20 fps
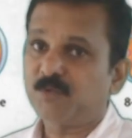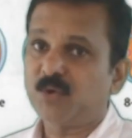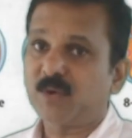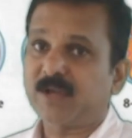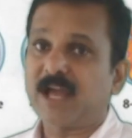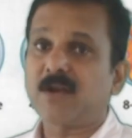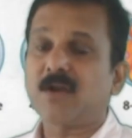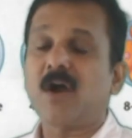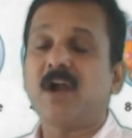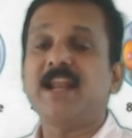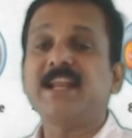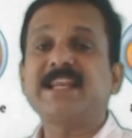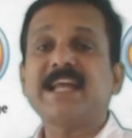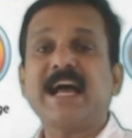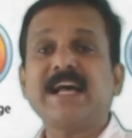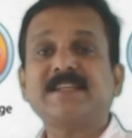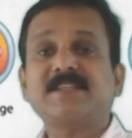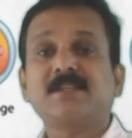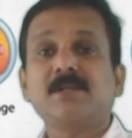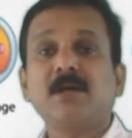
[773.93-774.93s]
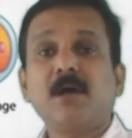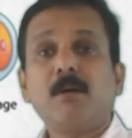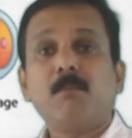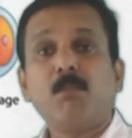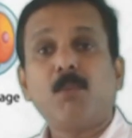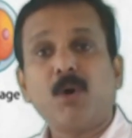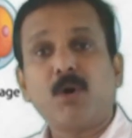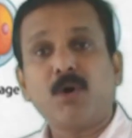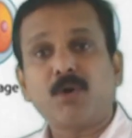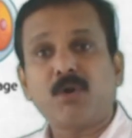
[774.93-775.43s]
You can call it as
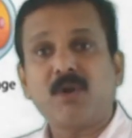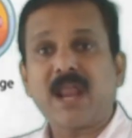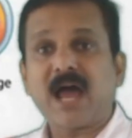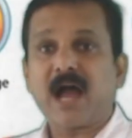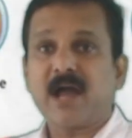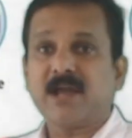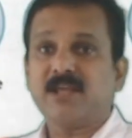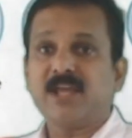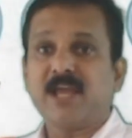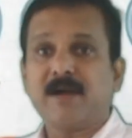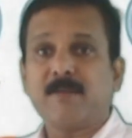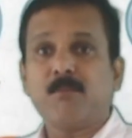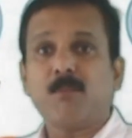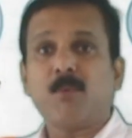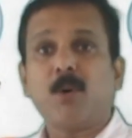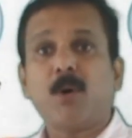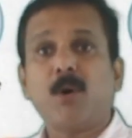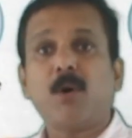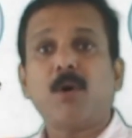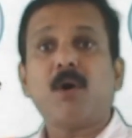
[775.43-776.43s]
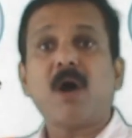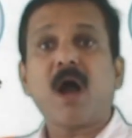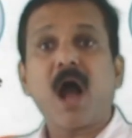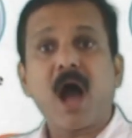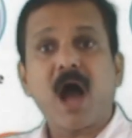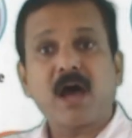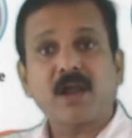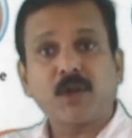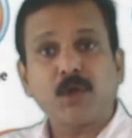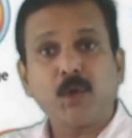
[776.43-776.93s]
morula.
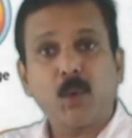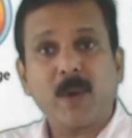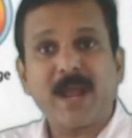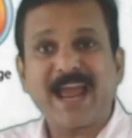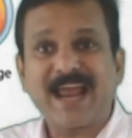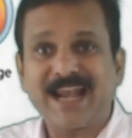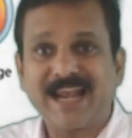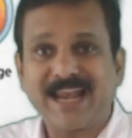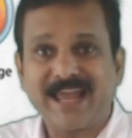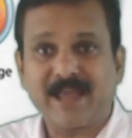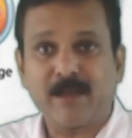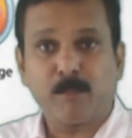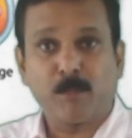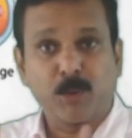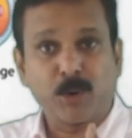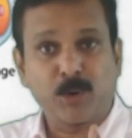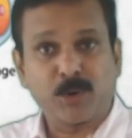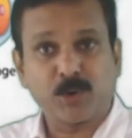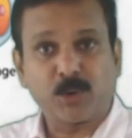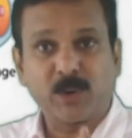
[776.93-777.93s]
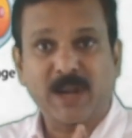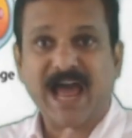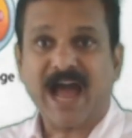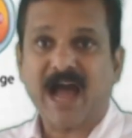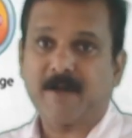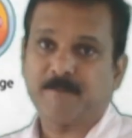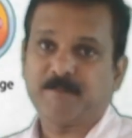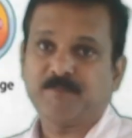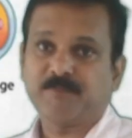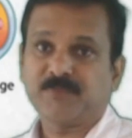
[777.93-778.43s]
M-O-R-U-L-A,
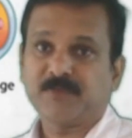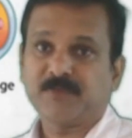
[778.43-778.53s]
morula.